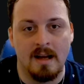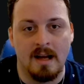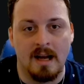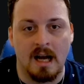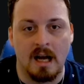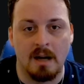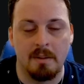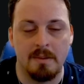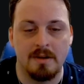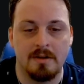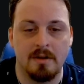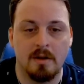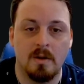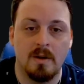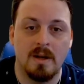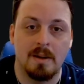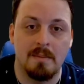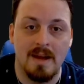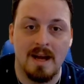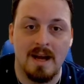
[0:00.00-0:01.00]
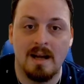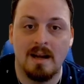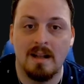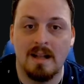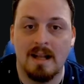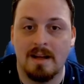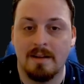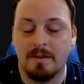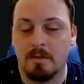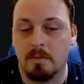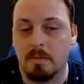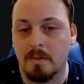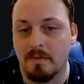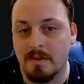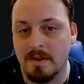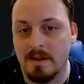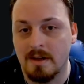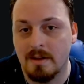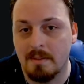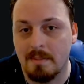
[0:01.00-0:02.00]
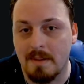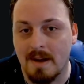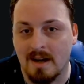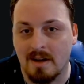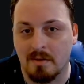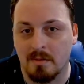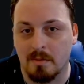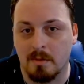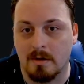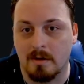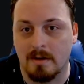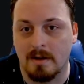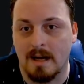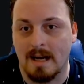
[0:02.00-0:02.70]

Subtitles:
I've been told I'm not allowed to reveal the password.